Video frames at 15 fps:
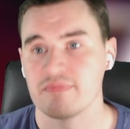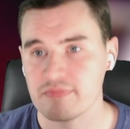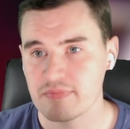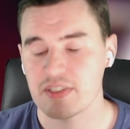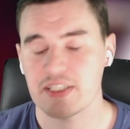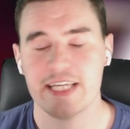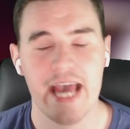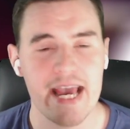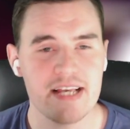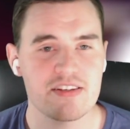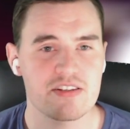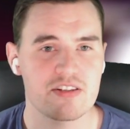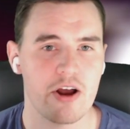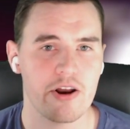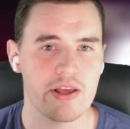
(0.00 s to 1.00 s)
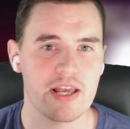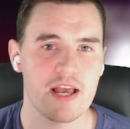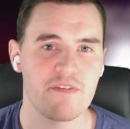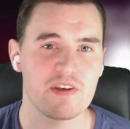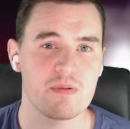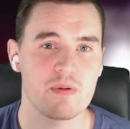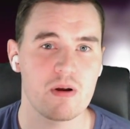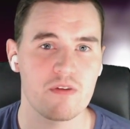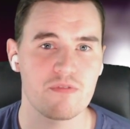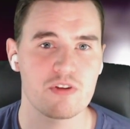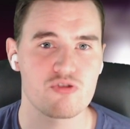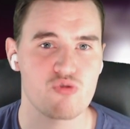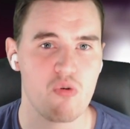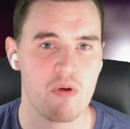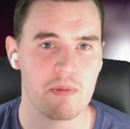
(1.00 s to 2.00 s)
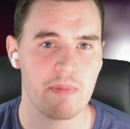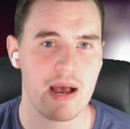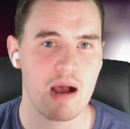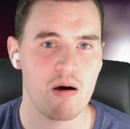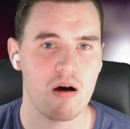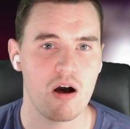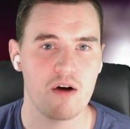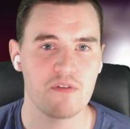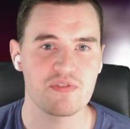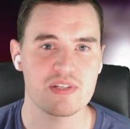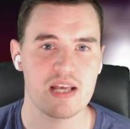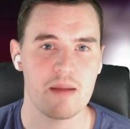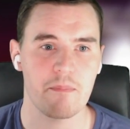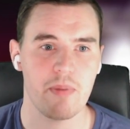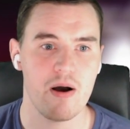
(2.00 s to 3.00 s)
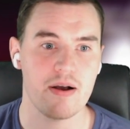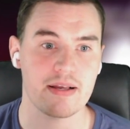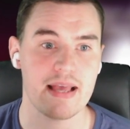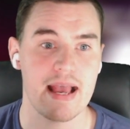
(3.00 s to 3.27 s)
case study, if you will, of the drawing power of CM Punk.